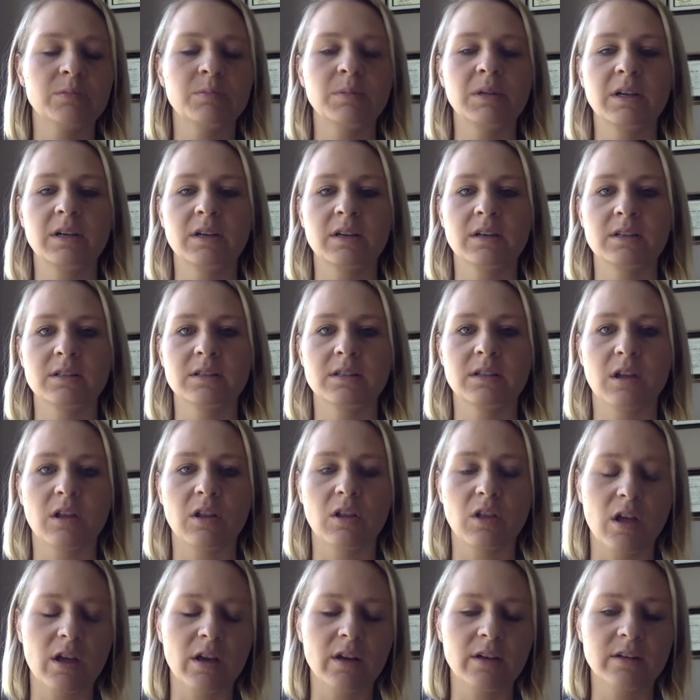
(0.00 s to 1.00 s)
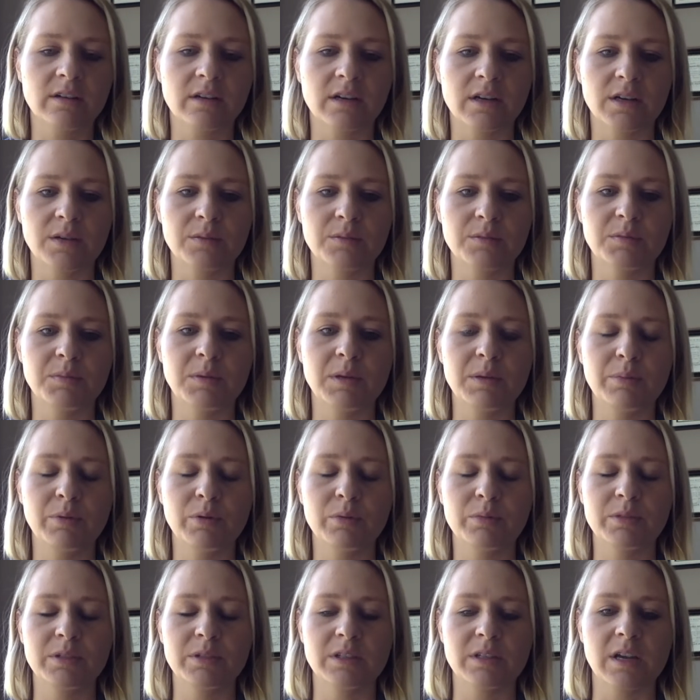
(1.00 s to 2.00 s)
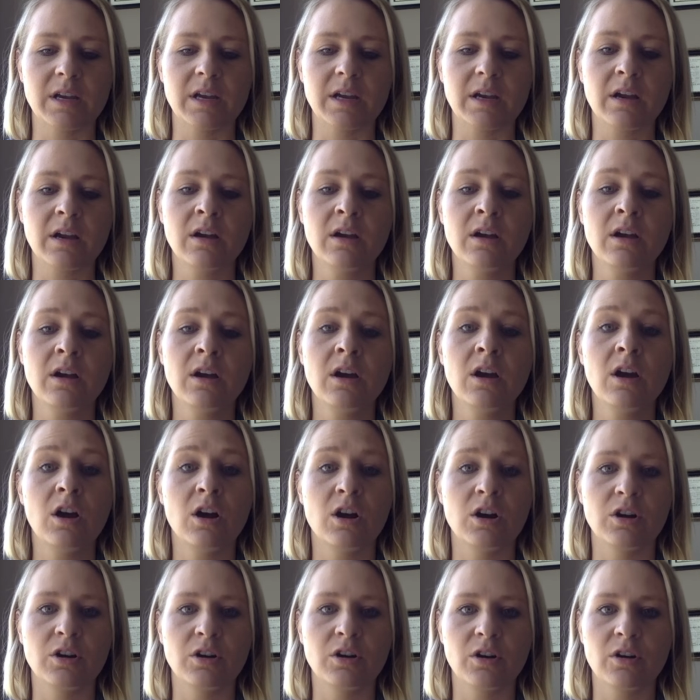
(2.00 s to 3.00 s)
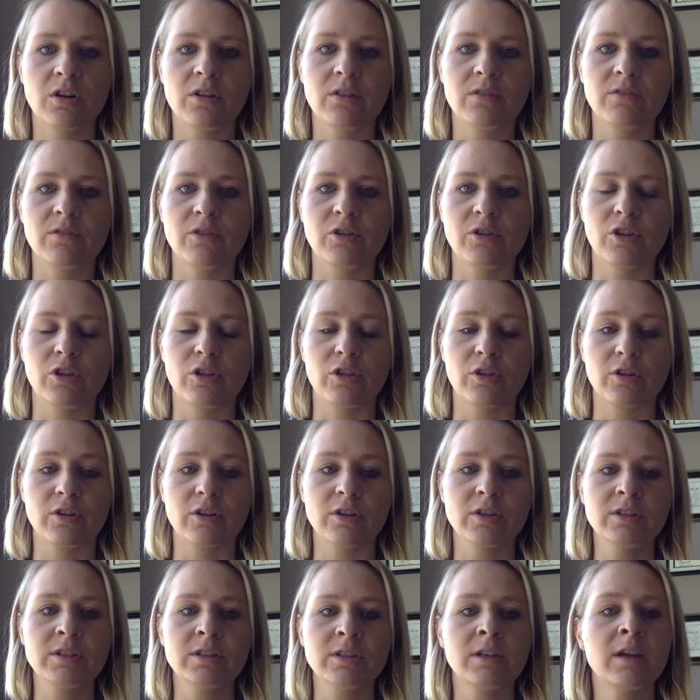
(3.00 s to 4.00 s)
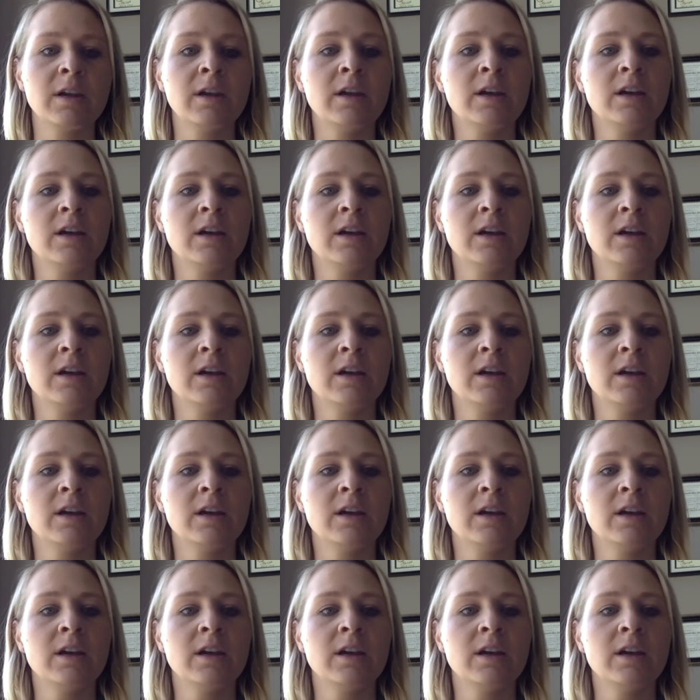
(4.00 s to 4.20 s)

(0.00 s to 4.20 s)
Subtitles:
because a lot of times people mistake hunger for thirst.